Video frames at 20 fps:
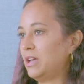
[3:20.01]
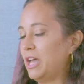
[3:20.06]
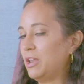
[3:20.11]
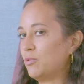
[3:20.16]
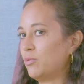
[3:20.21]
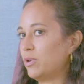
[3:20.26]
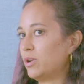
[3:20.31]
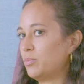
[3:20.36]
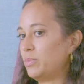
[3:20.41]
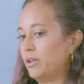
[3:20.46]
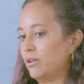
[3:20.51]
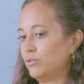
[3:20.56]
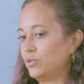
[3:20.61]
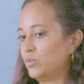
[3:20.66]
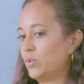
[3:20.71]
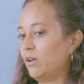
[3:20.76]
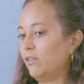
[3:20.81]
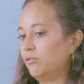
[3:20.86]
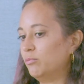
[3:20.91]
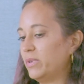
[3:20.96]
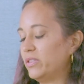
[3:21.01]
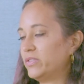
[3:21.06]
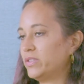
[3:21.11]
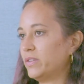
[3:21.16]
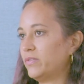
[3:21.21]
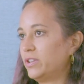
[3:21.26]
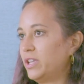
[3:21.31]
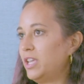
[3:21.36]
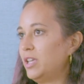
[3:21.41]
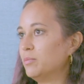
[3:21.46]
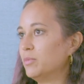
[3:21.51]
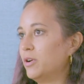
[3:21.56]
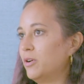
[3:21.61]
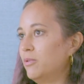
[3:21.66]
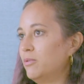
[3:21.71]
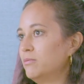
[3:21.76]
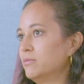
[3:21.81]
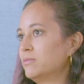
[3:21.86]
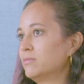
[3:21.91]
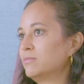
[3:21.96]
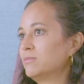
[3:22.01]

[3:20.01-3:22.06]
I don't want to be on 12 months of chemo.